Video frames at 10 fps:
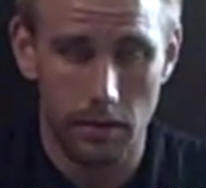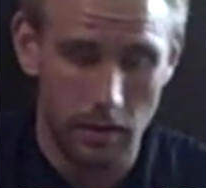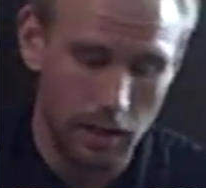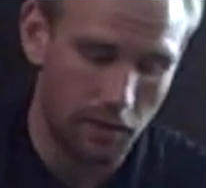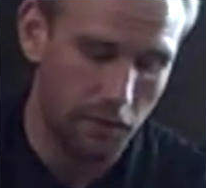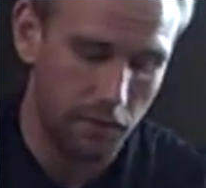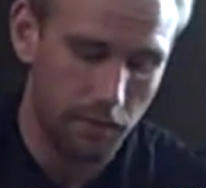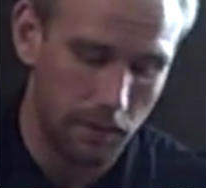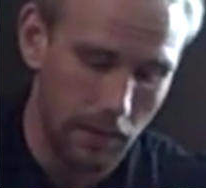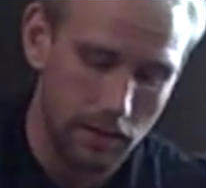These
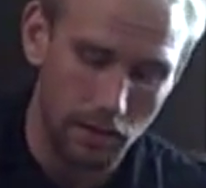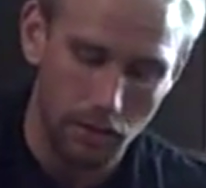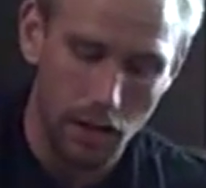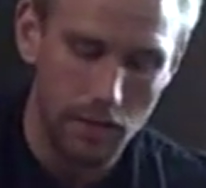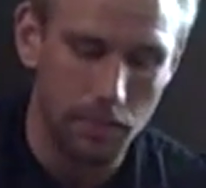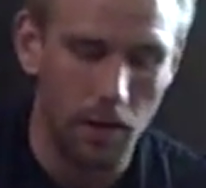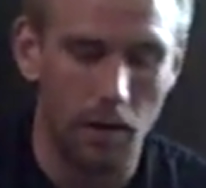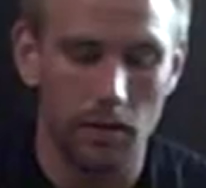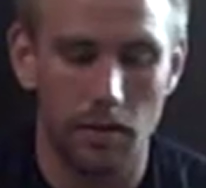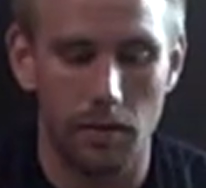lacrosse
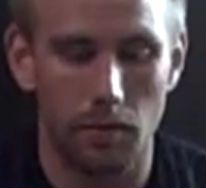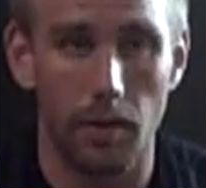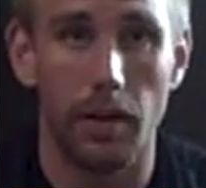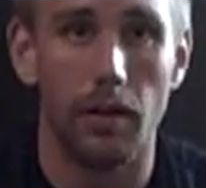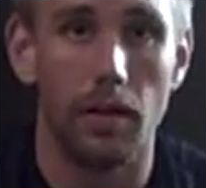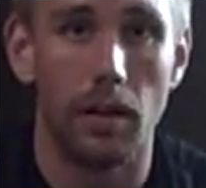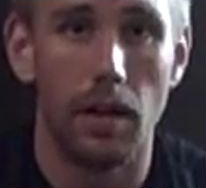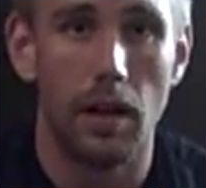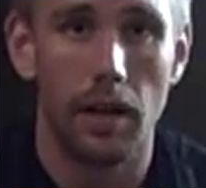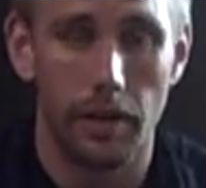balls will.
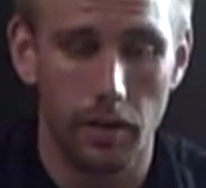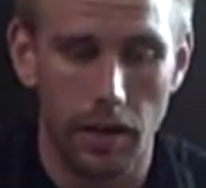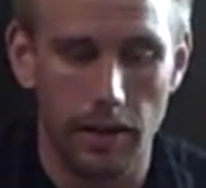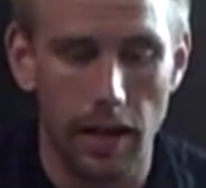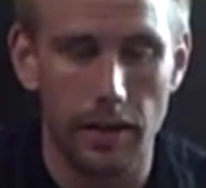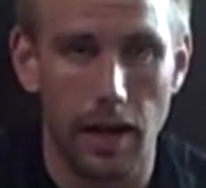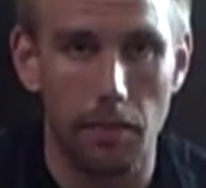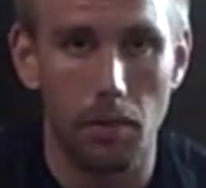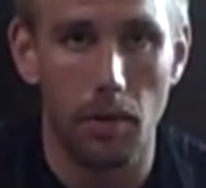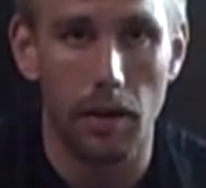They'll get that
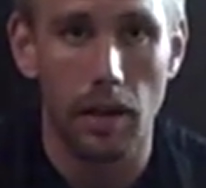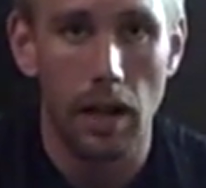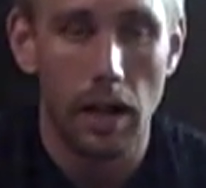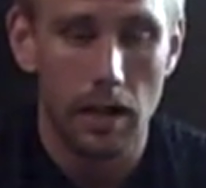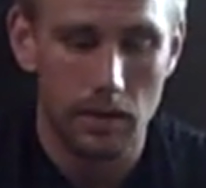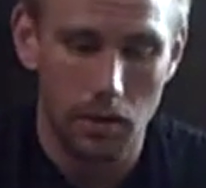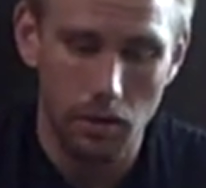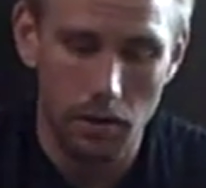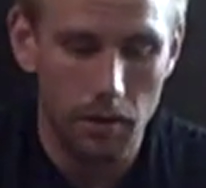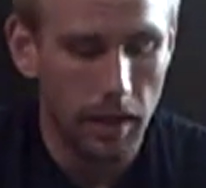top point. So
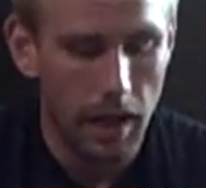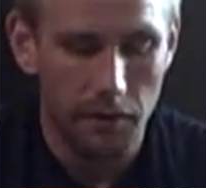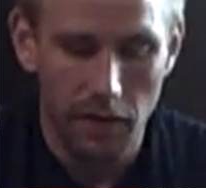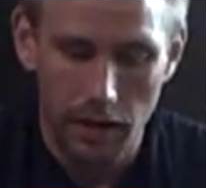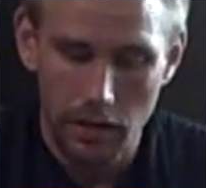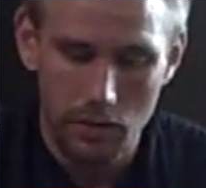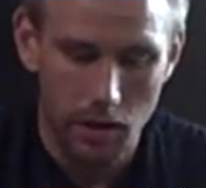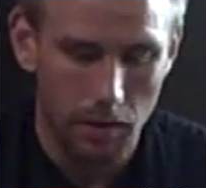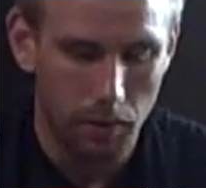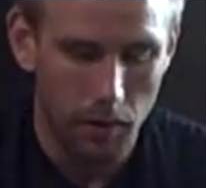you literally got to find these
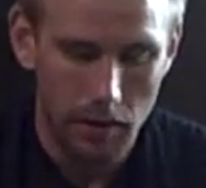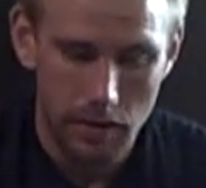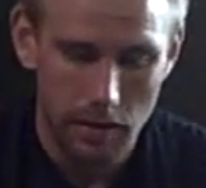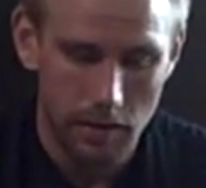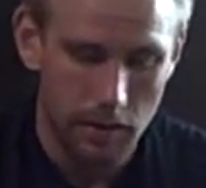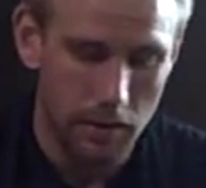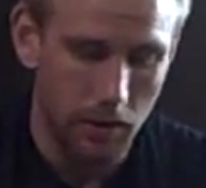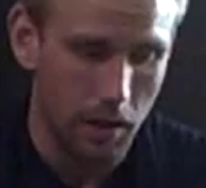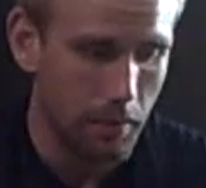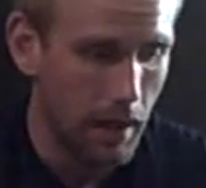trigger points.
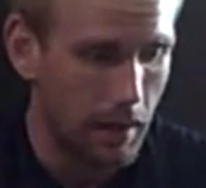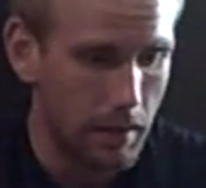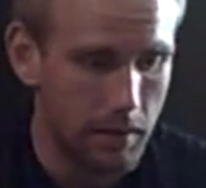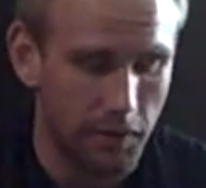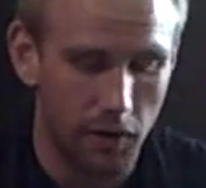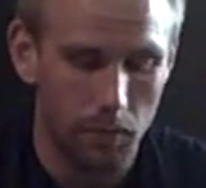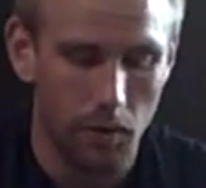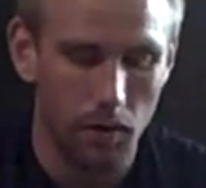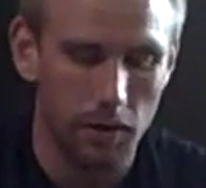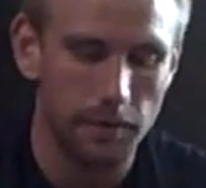You're going to make this a
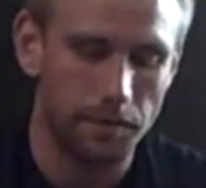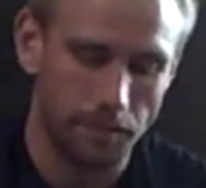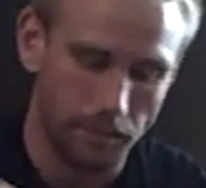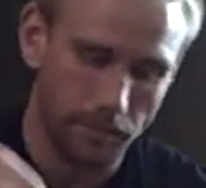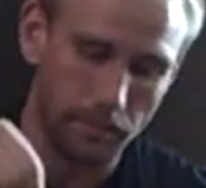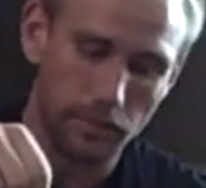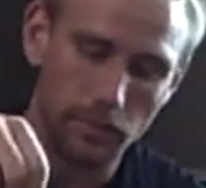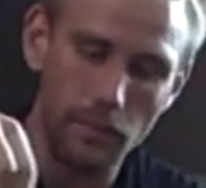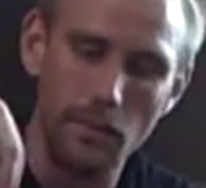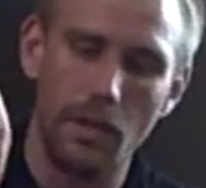foam roller.
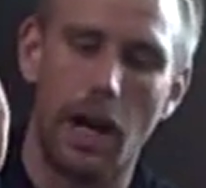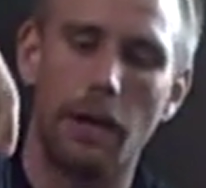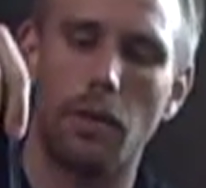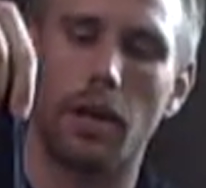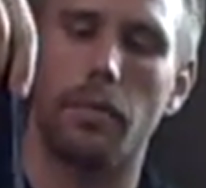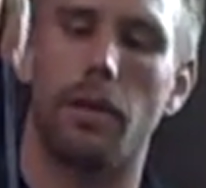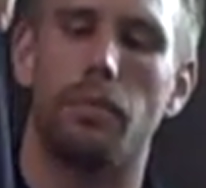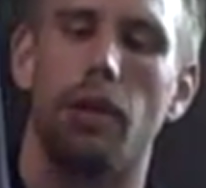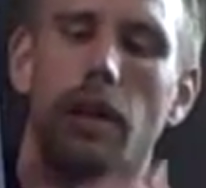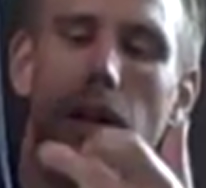I
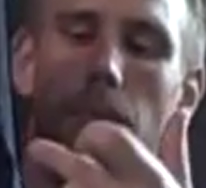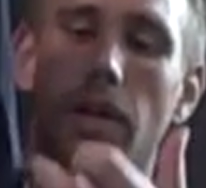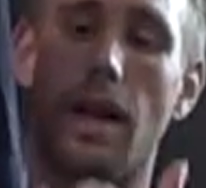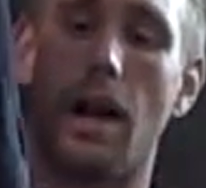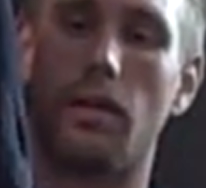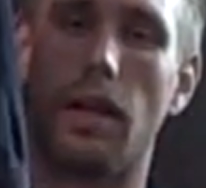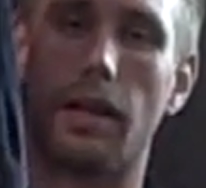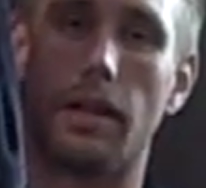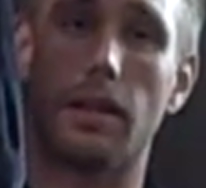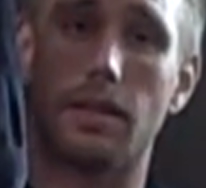recommend putting it up and down
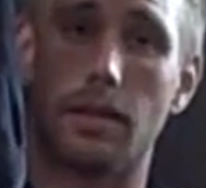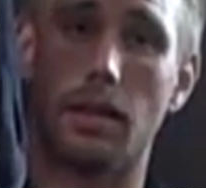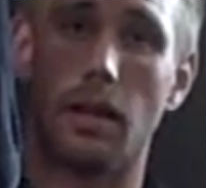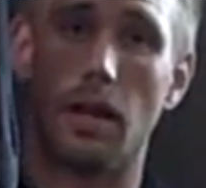like this,